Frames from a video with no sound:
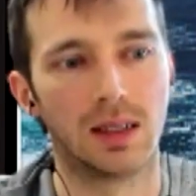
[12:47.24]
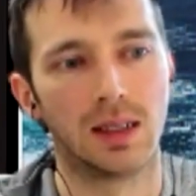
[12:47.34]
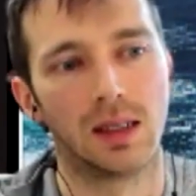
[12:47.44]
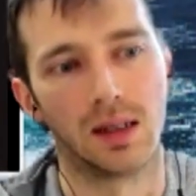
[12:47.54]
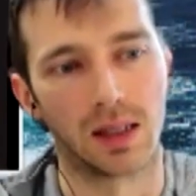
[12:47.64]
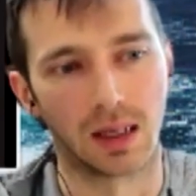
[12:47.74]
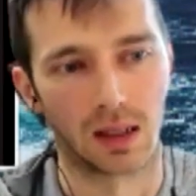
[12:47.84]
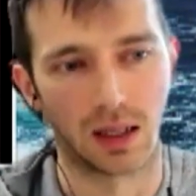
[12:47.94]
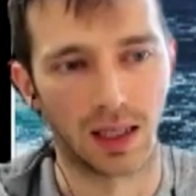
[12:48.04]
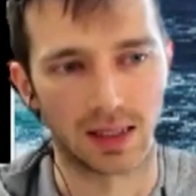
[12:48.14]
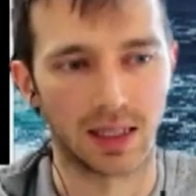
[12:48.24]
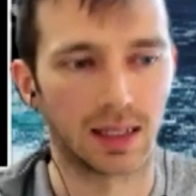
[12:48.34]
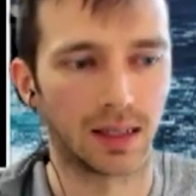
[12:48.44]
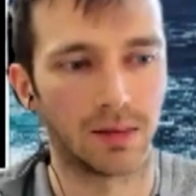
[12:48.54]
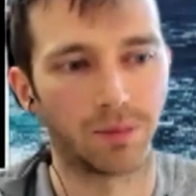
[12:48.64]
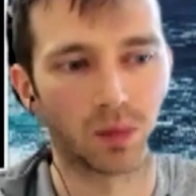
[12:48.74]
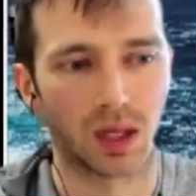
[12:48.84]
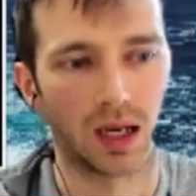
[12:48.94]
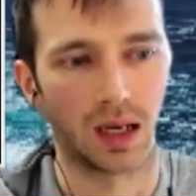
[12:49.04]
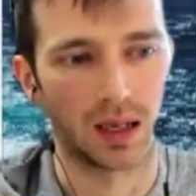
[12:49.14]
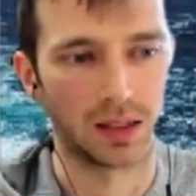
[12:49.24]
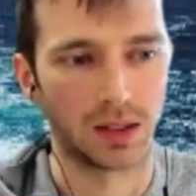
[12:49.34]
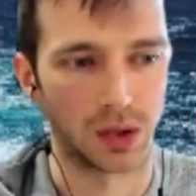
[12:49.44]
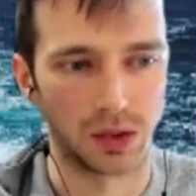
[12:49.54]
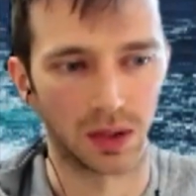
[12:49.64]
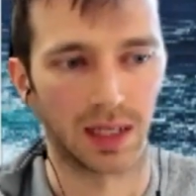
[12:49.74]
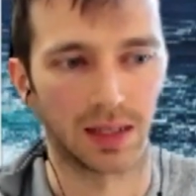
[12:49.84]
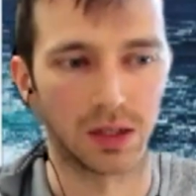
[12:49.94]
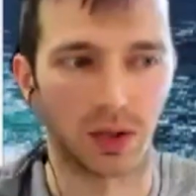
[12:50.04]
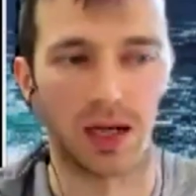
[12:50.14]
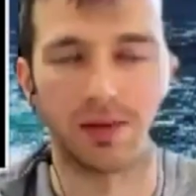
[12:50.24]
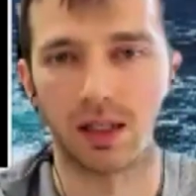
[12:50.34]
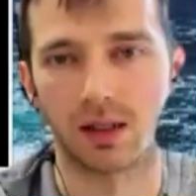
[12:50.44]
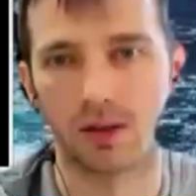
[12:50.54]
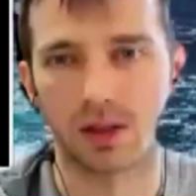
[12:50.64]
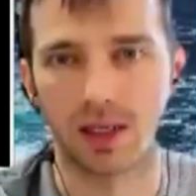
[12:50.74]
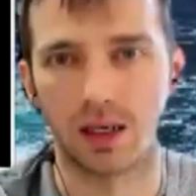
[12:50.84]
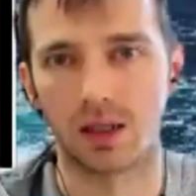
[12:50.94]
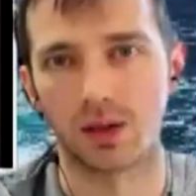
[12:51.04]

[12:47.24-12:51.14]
You then collect data, and you use that to drive data understanding.